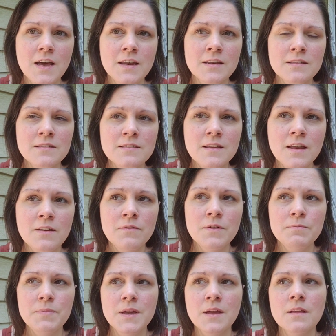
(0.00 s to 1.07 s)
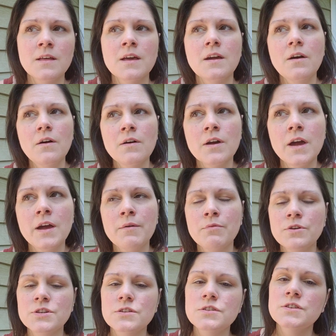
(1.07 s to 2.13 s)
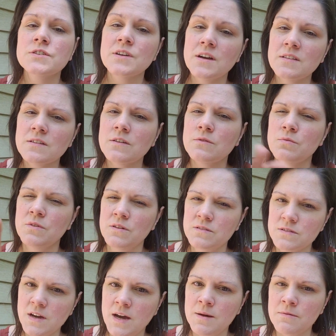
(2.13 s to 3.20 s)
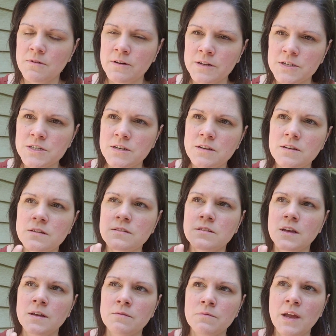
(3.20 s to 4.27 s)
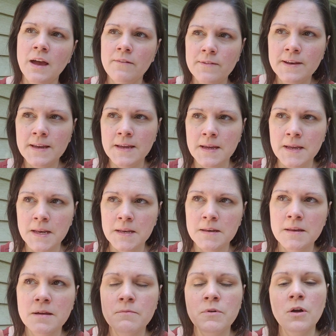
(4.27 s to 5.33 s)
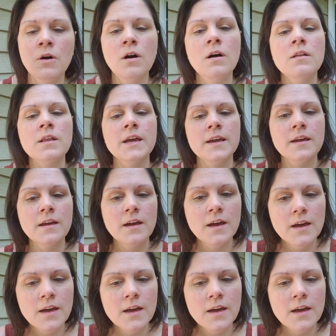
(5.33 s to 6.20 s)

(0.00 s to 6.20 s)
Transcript: And instead of it being like, okay, we're just stressed because we're on time crunches and we haven't eaten and we all like